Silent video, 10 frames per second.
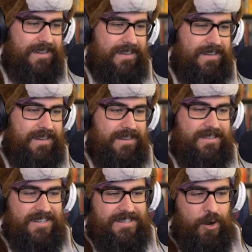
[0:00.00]
Uh,
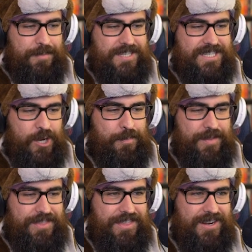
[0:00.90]
don't be
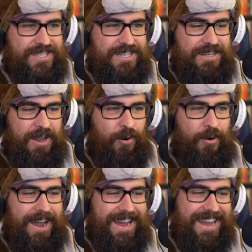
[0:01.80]
stupid. There's
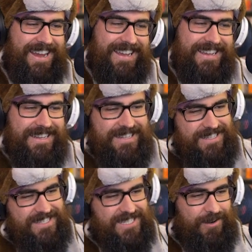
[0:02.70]
no way. Uh,
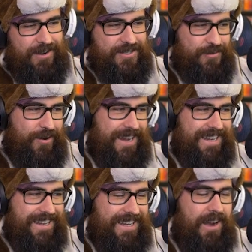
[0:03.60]
um, so I was
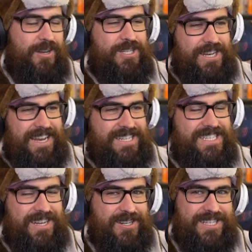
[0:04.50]
right. Are you he's
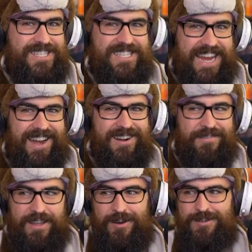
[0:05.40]
seriously scared
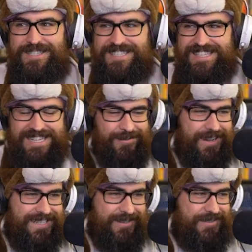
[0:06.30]
of ghosts? That's
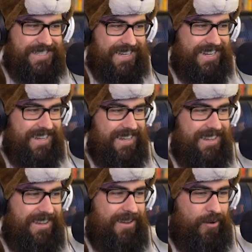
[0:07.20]
why he's so sick.
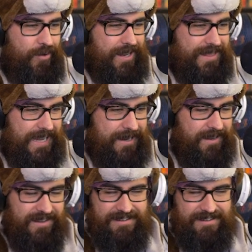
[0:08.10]
Got a minute? What a lame,